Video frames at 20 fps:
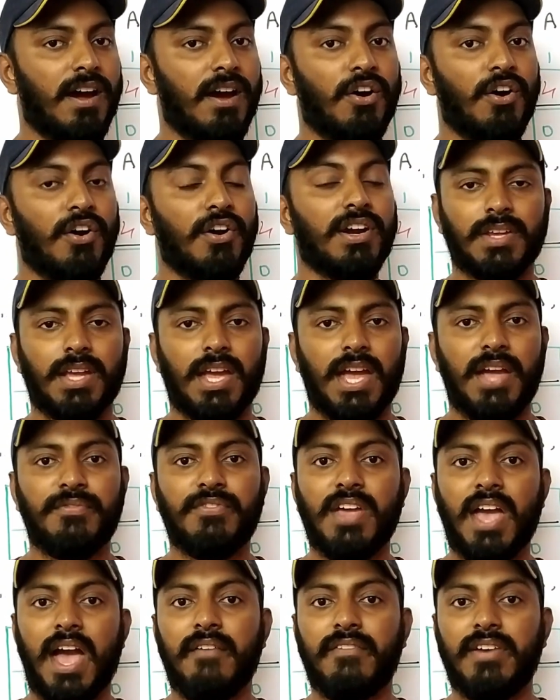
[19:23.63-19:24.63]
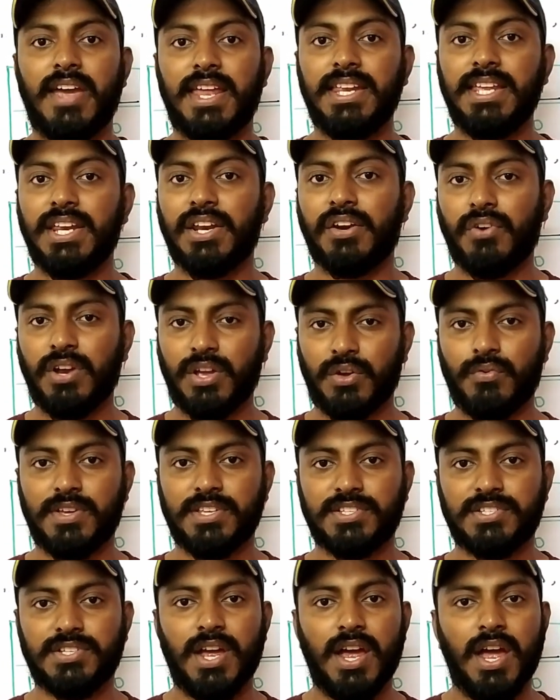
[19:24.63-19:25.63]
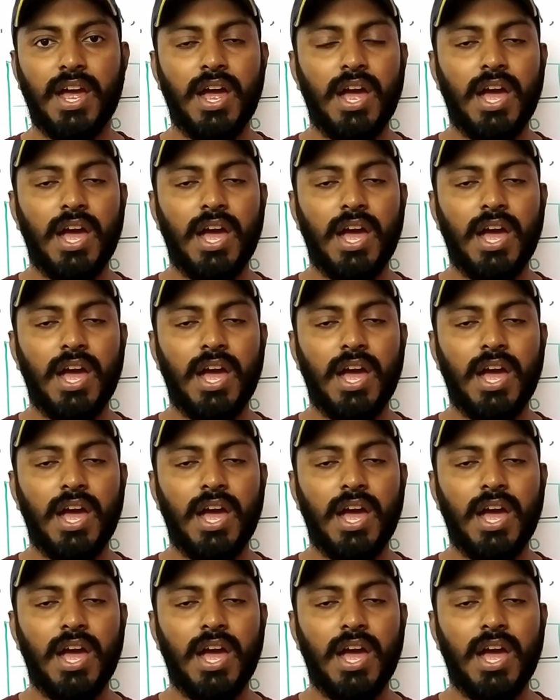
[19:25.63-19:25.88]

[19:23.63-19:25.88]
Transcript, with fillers: Or if you have any request